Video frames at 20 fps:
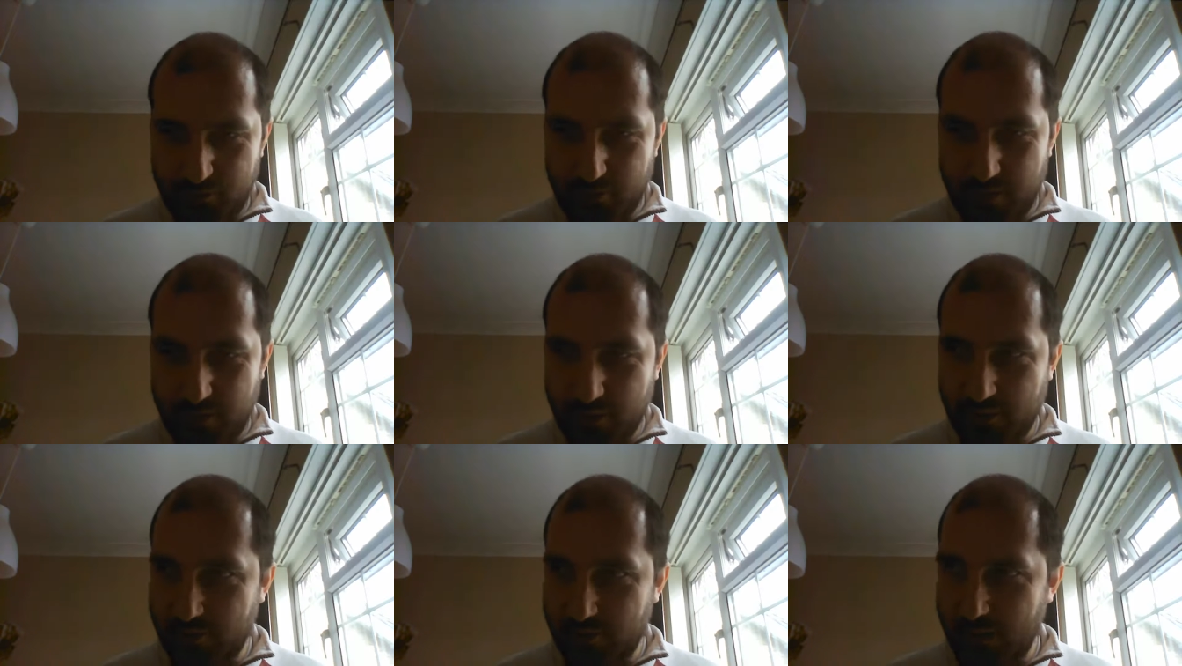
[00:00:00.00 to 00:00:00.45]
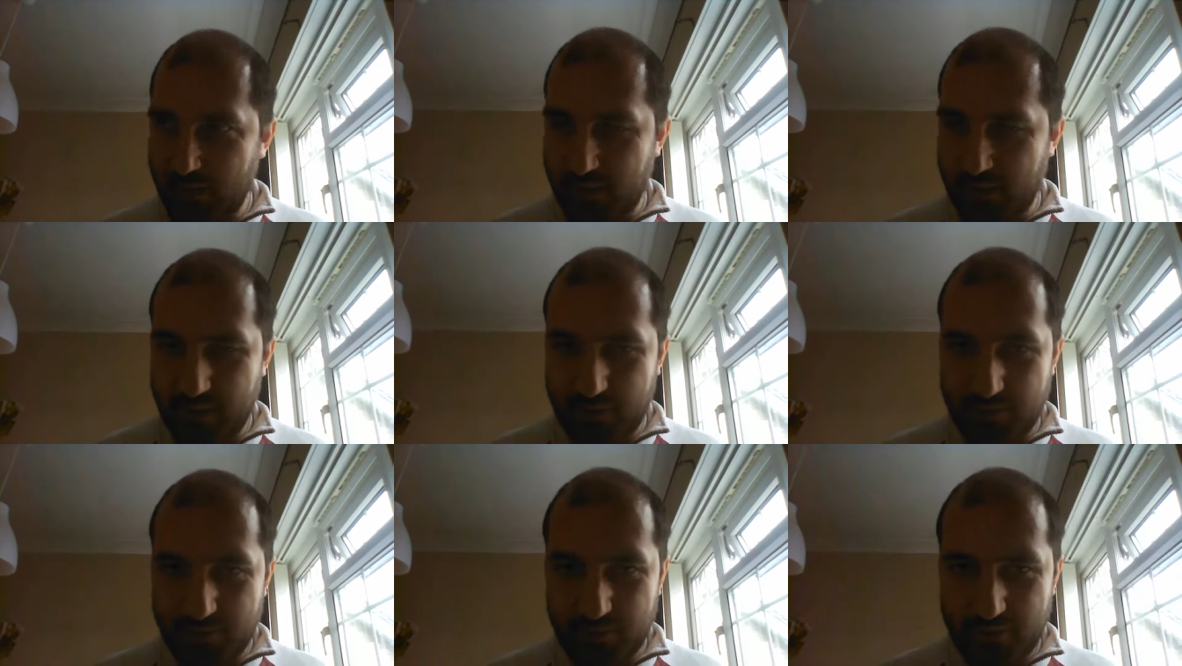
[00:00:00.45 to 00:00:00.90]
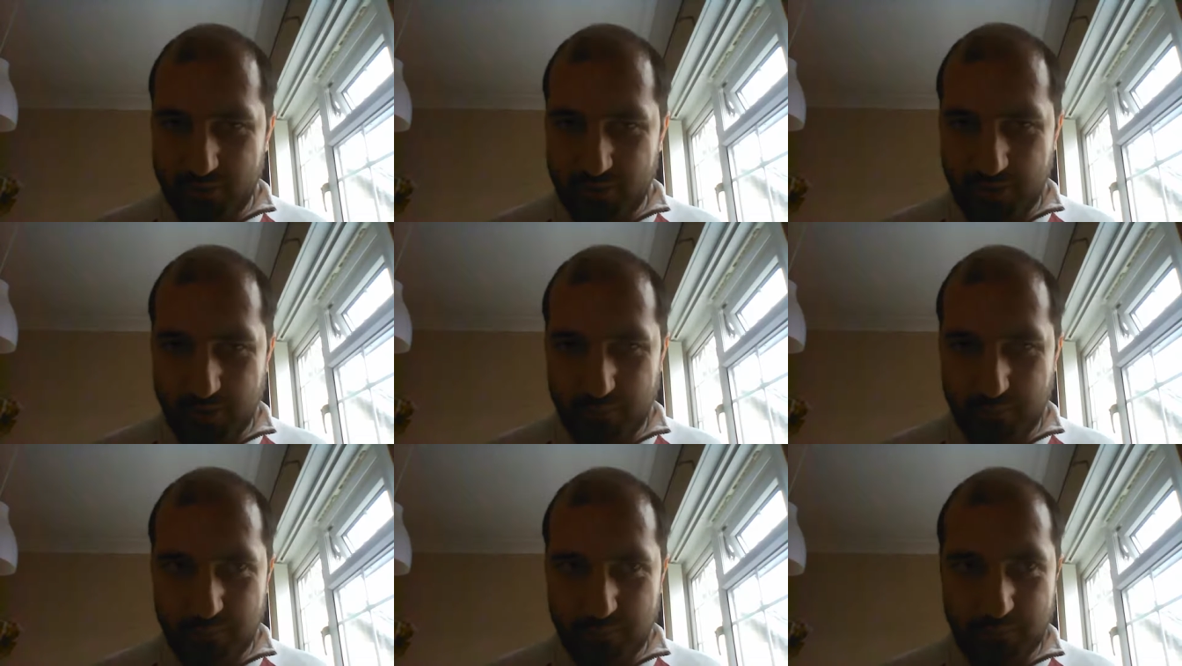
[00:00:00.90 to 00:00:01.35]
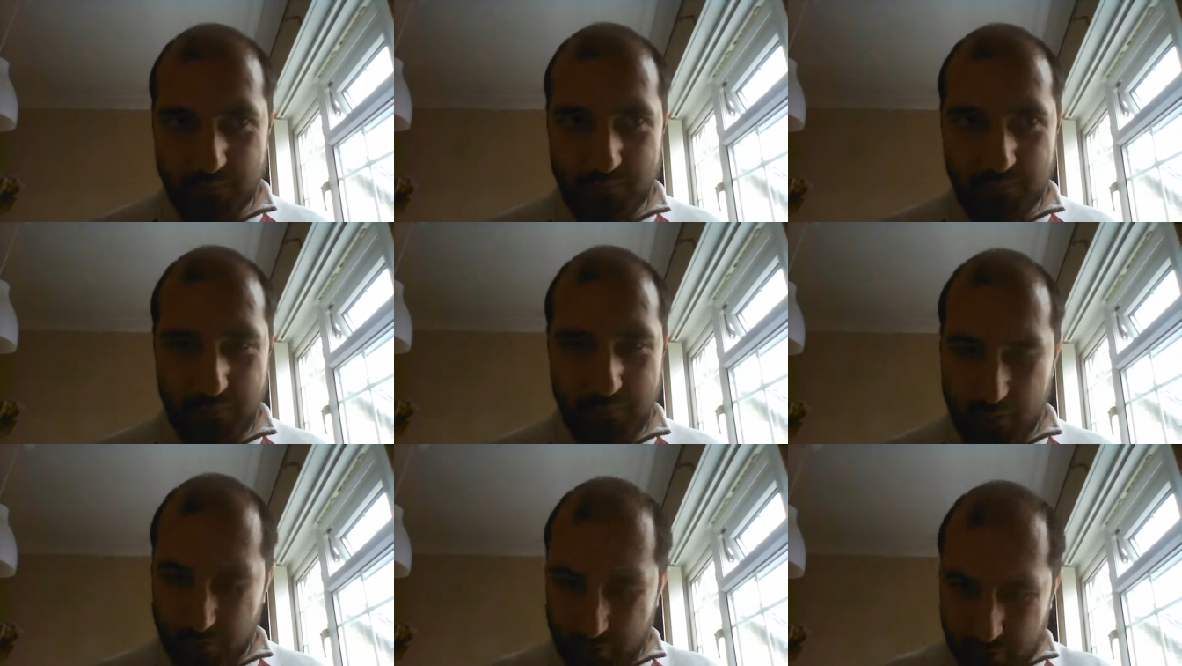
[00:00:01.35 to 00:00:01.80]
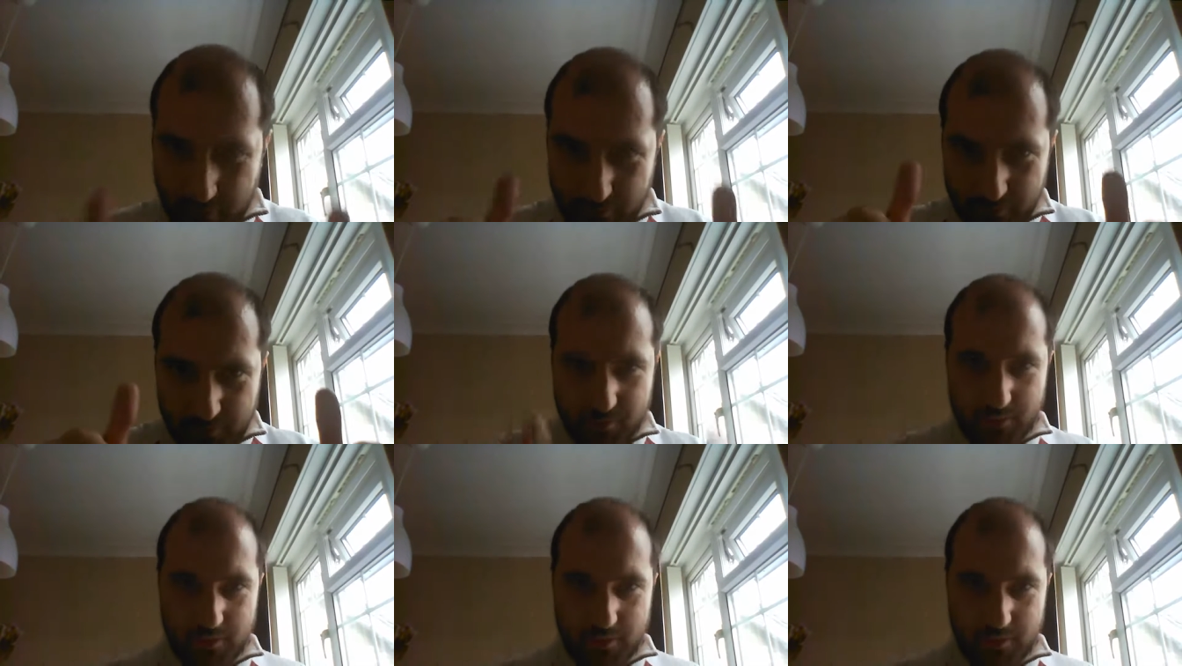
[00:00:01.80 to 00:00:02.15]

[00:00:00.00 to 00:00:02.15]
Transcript: video, and peace and love.